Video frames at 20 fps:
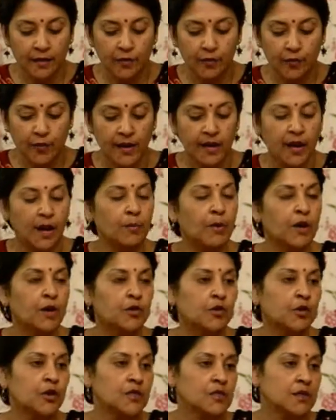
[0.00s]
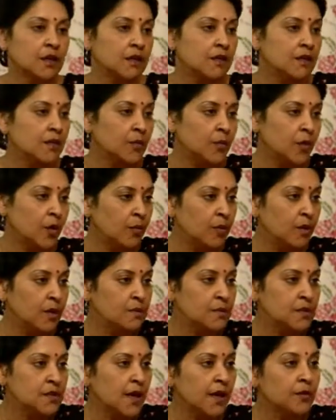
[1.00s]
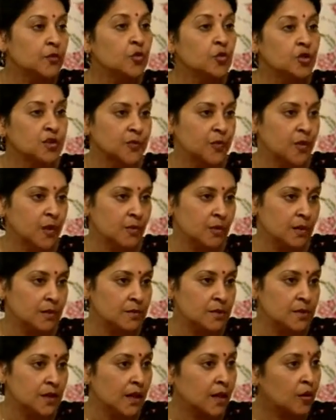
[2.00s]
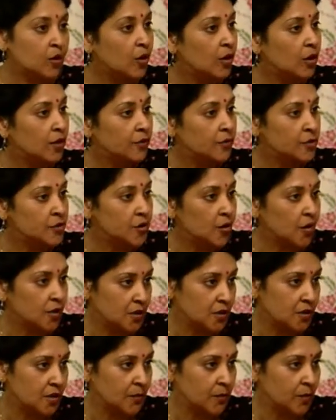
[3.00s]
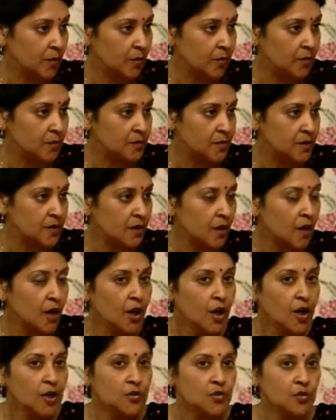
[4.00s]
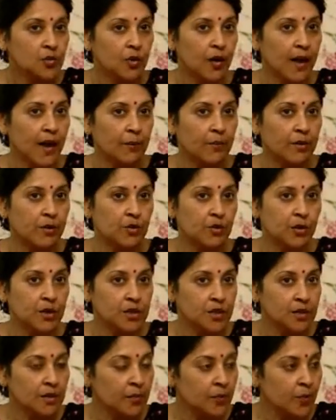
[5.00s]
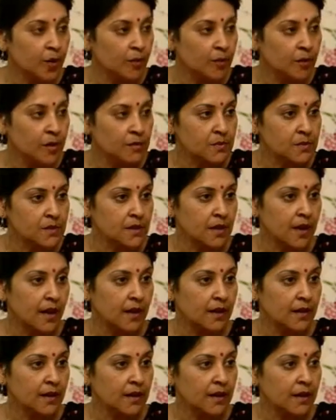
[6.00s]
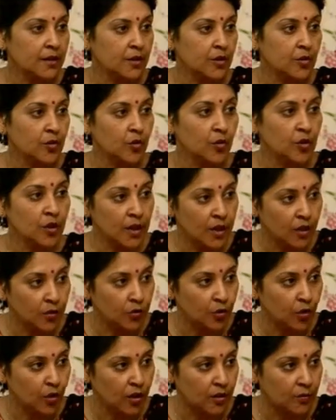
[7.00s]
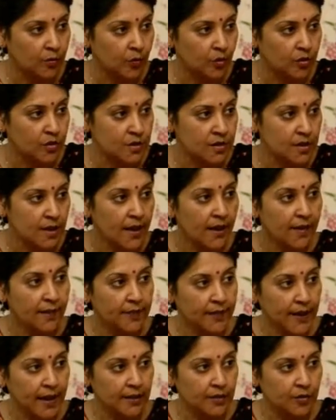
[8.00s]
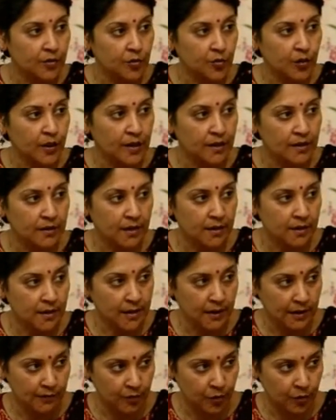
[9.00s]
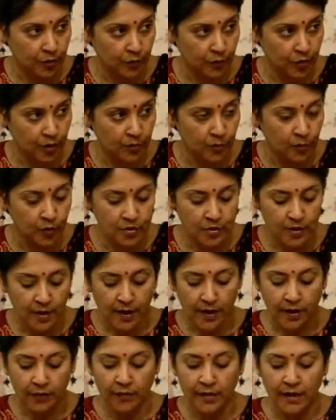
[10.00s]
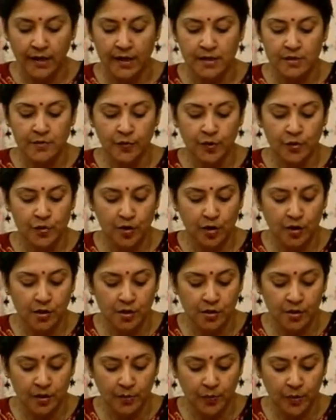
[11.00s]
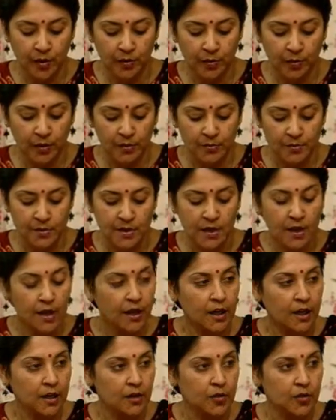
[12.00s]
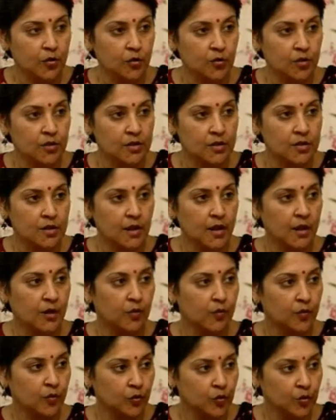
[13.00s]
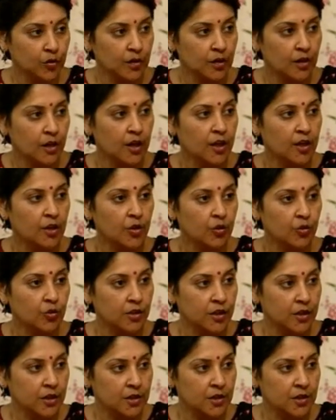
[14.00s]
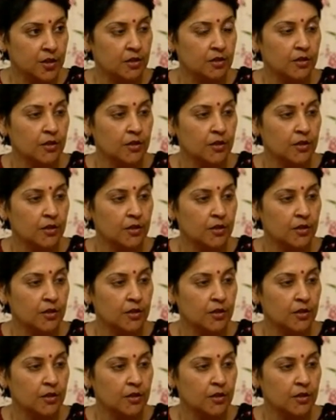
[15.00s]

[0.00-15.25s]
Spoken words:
we come across certain problems, and those problems are called physiological problems. So habituational problems are related only to hormones, that to internal level of hormones, whereas physiological problems includes food, nutrition,